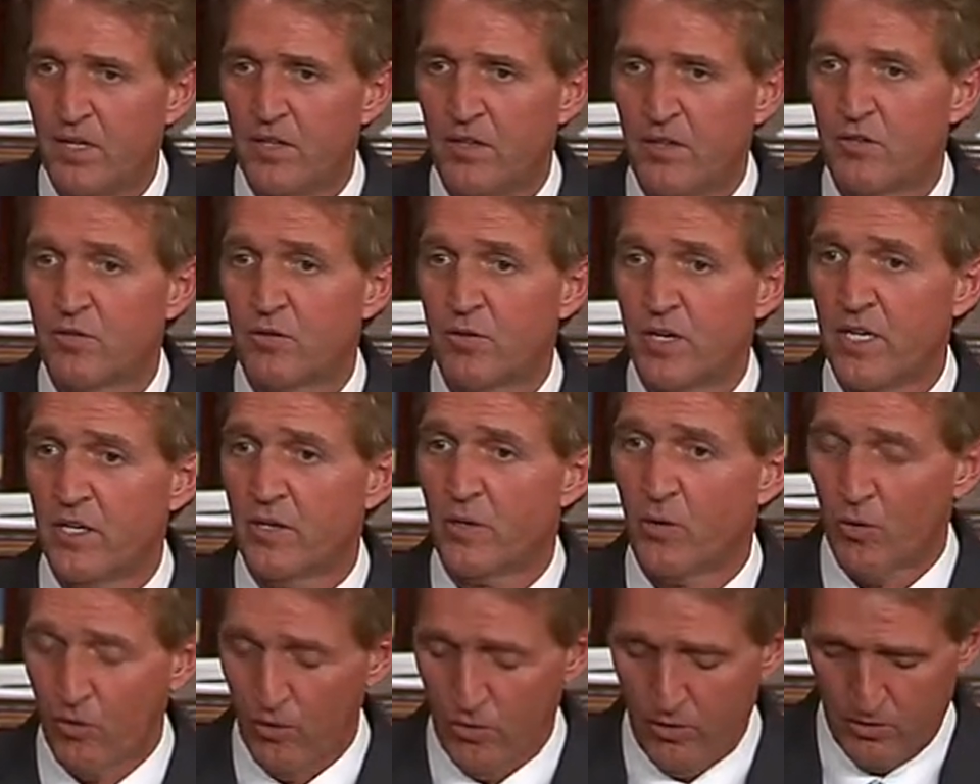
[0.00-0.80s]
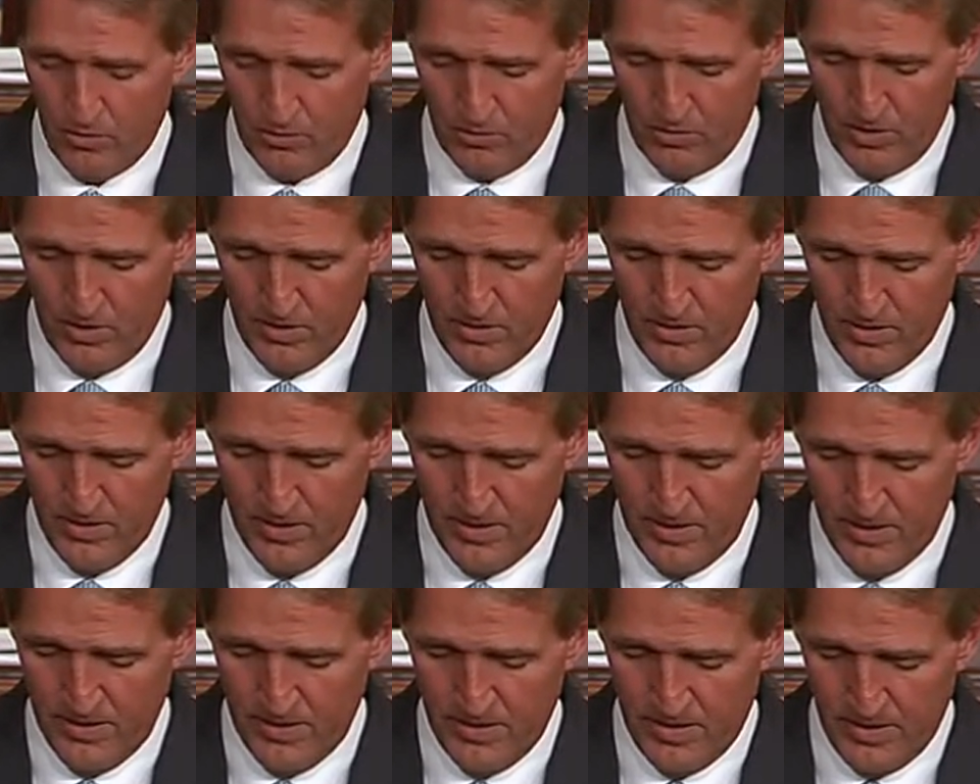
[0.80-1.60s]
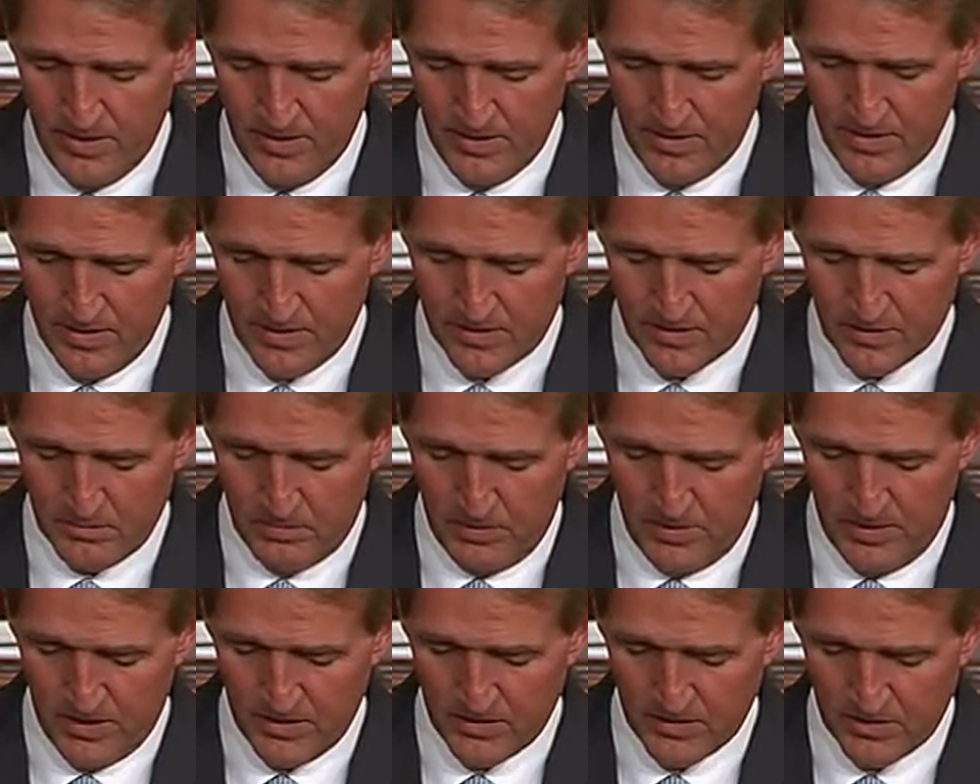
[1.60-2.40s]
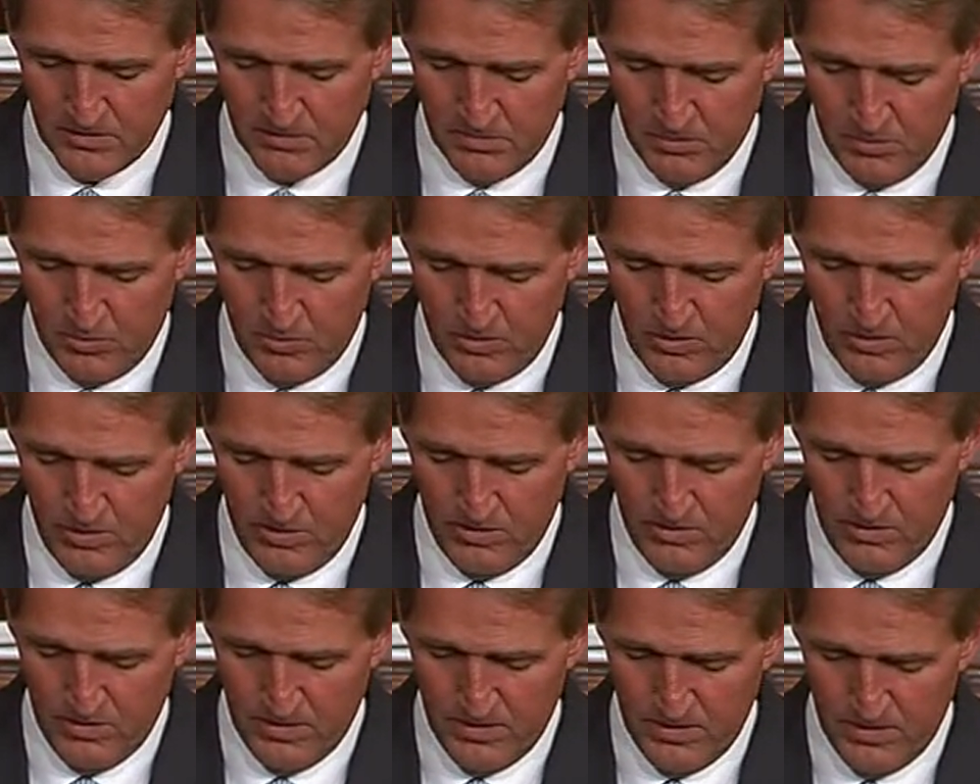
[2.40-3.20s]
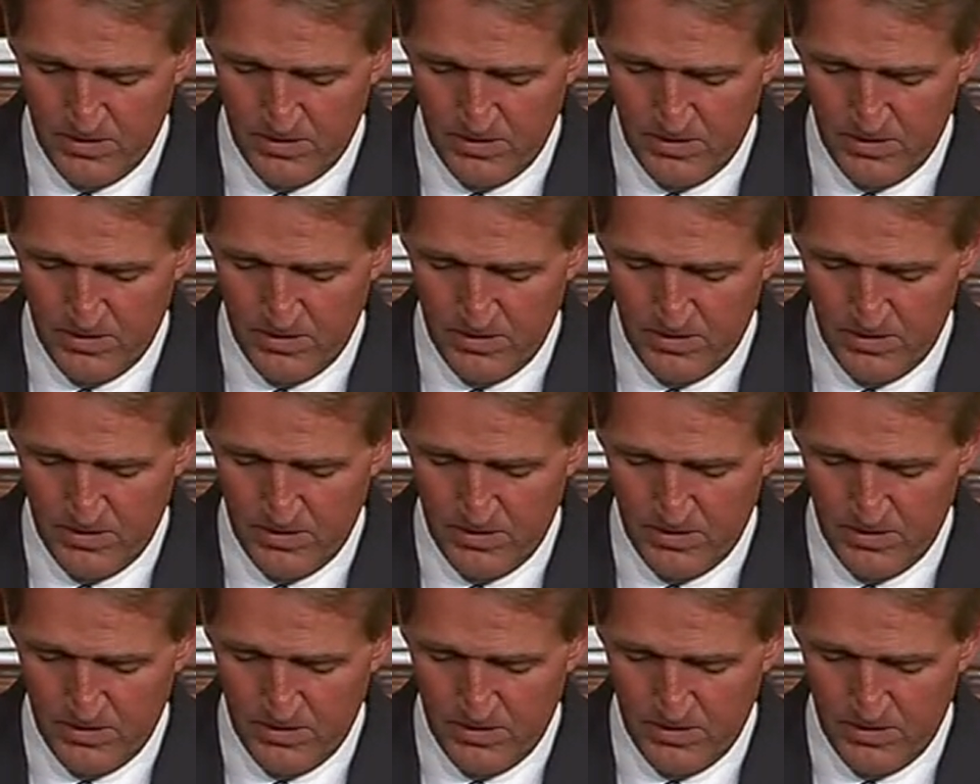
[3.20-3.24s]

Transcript: the trade corridor that spans the border.